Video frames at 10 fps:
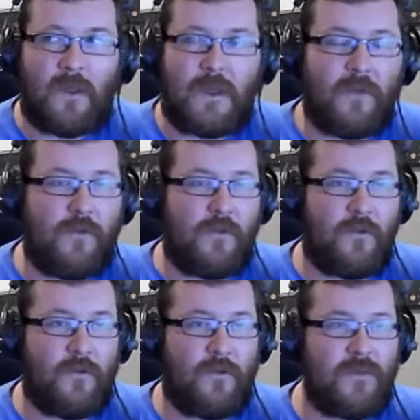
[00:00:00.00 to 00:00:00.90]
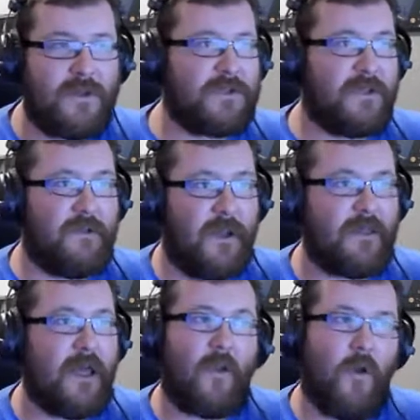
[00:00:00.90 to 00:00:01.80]
like you're missing
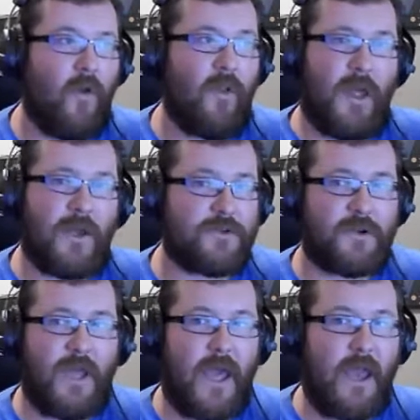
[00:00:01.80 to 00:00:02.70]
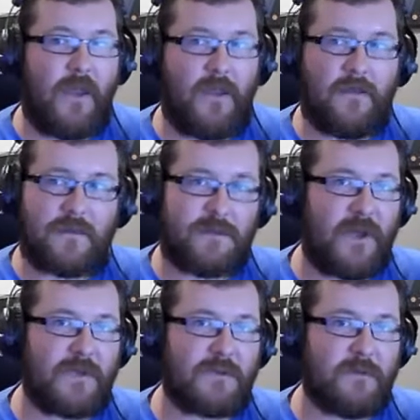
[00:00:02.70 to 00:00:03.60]
like that whole extra added
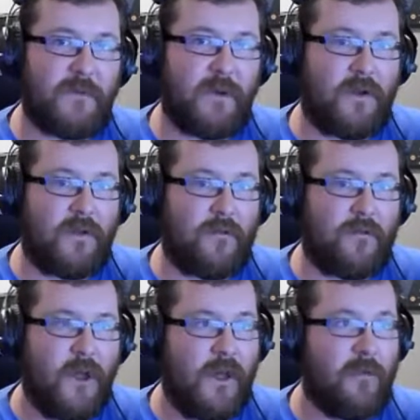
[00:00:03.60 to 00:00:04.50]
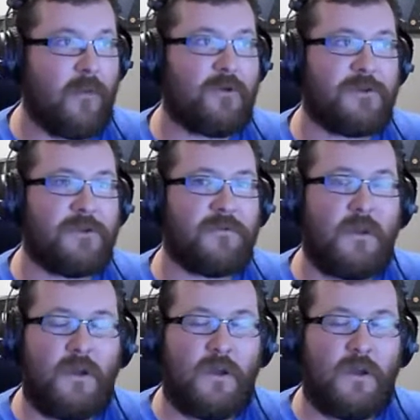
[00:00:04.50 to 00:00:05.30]
spectrum of emotion,